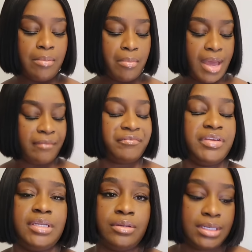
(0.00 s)
my
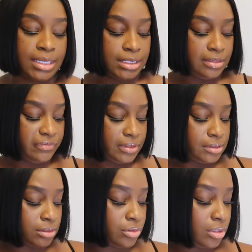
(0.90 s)
video that I did for
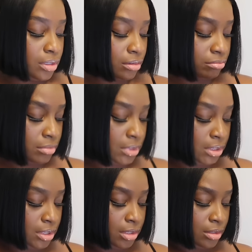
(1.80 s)
Instagram
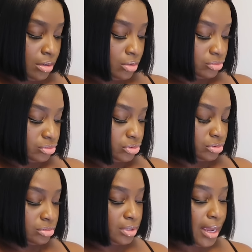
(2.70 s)
oh
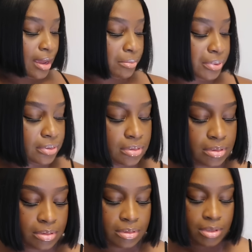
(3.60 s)
snap
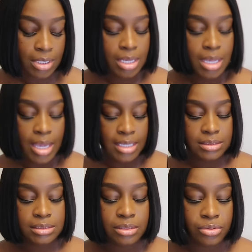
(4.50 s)
I
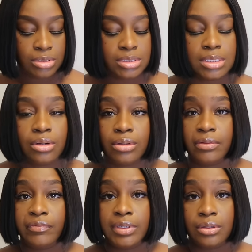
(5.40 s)
just noticed it on
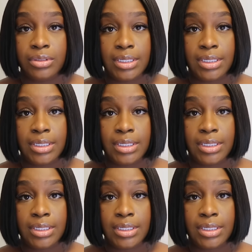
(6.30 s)
the video